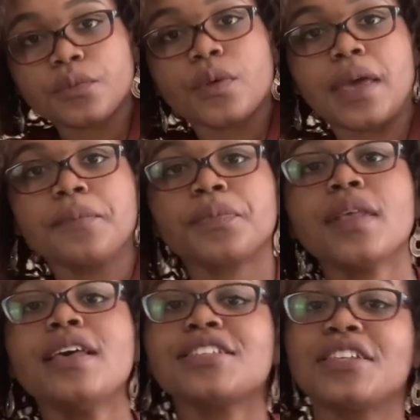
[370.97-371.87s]
Okay,
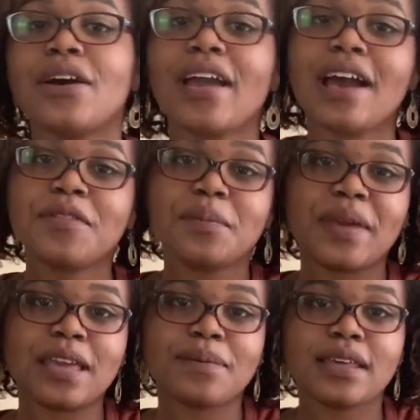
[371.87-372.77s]
so now I have the
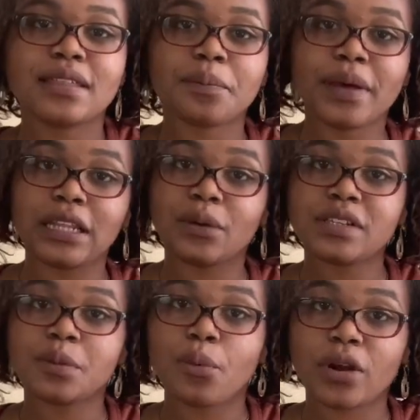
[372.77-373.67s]
baby, the pillow
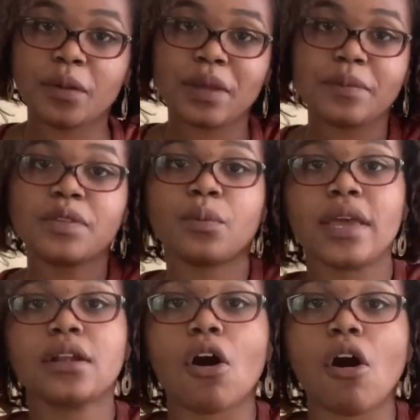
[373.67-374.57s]
is supporting baby's
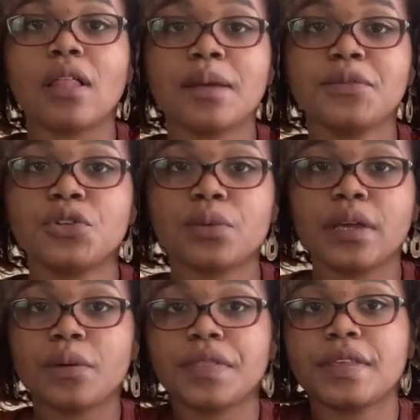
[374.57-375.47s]
weight. All I'm
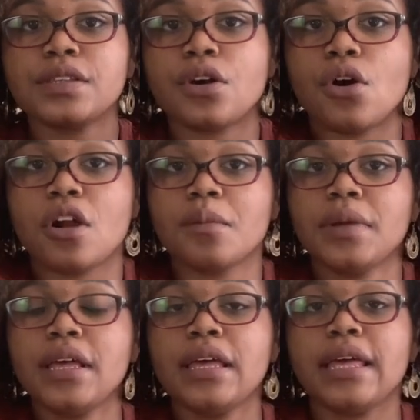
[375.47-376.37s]
doing with this arm
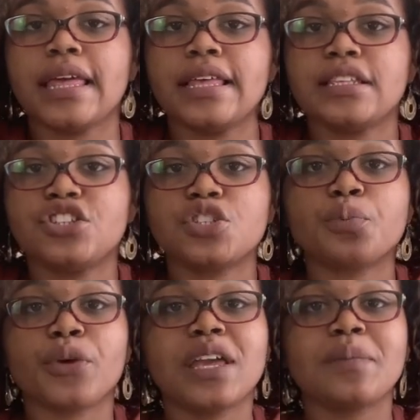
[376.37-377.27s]
is
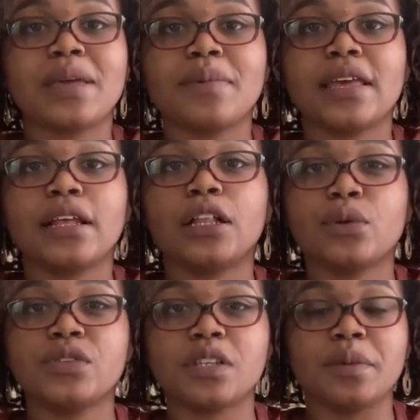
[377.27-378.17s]
just bringing baby in
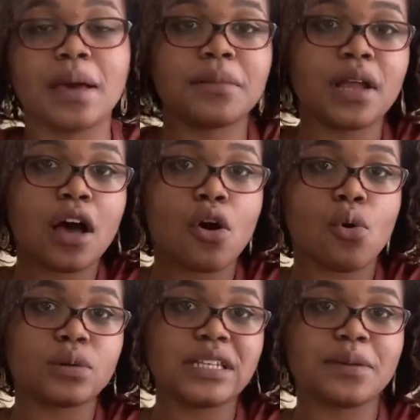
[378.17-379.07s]
close to me. I'm not
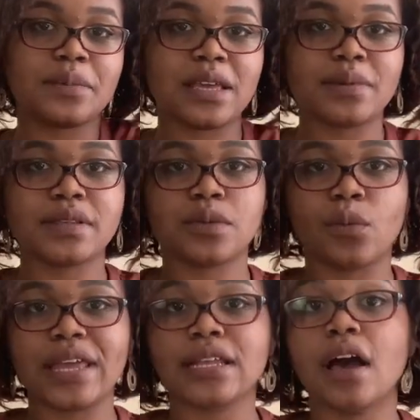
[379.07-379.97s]
holding baby's
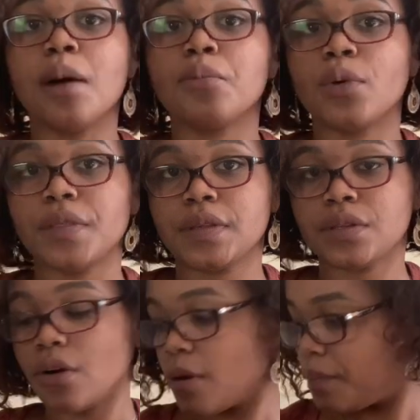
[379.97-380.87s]
weight up with
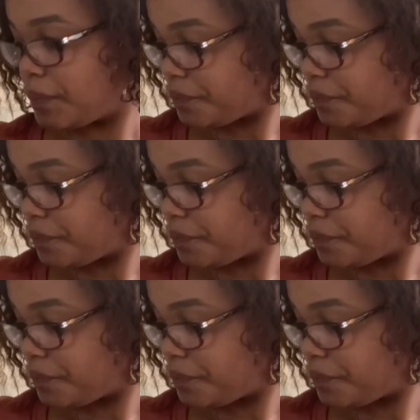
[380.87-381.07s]
this arm.